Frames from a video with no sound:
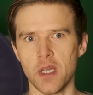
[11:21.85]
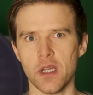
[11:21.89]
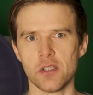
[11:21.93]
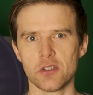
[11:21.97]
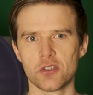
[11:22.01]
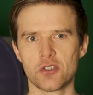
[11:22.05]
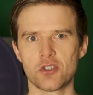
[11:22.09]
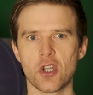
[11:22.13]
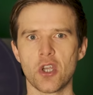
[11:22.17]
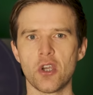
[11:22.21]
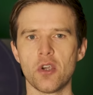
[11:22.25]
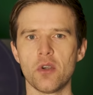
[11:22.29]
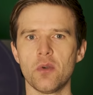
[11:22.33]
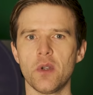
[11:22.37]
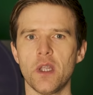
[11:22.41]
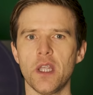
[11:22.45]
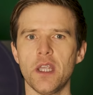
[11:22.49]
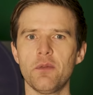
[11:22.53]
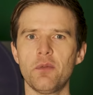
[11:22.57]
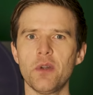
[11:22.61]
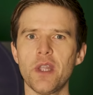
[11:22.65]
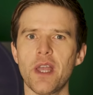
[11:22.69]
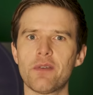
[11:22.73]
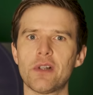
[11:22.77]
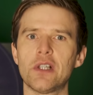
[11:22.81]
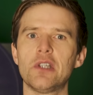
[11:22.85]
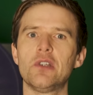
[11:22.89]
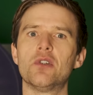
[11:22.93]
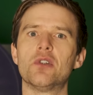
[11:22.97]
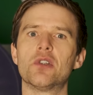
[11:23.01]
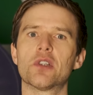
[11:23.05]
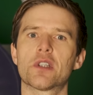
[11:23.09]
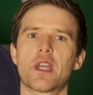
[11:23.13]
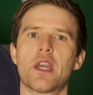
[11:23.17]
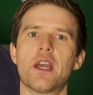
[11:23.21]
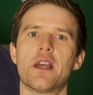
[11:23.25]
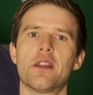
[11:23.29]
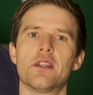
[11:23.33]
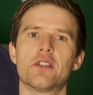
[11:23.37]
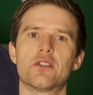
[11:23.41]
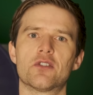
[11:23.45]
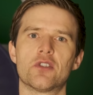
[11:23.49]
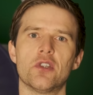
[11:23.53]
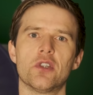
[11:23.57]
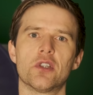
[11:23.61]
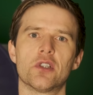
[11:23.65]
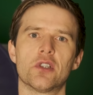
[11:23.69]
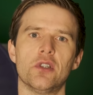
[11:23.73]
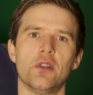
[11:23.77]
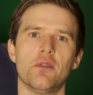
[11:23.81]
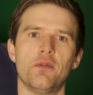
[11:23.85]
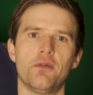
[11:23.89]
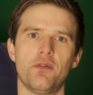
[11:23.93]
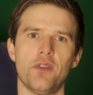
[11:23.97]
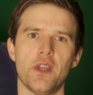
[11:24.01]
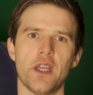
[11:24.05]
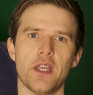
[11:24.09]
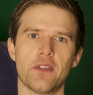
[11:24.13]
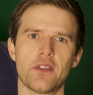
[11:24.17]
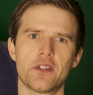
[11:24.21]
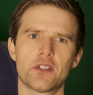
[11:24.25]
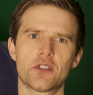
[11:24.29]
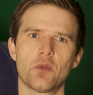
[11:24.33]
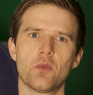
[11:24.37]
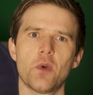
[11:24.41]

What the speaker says: So if we have a look at the circle of fifths,